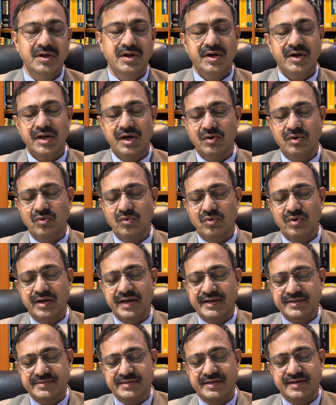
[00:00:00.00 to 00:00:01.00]
Now
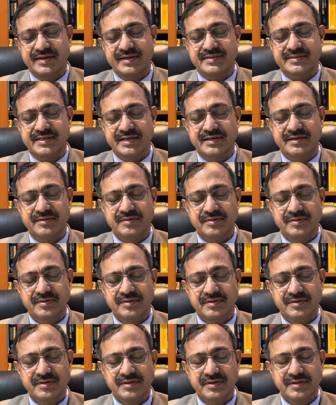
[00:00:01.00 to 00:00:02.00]
let us understand
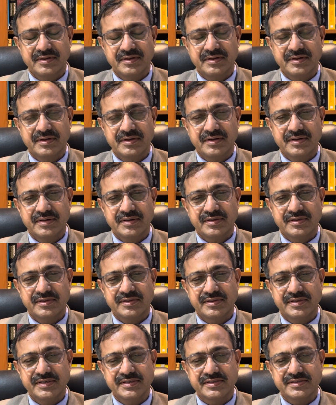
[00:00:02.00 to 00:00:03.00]

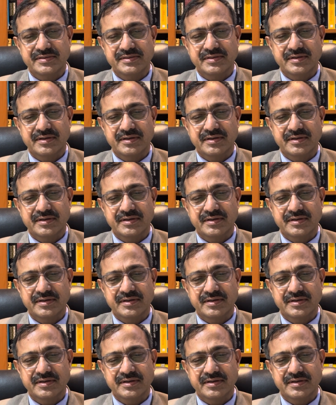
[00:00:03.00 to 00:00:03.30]
these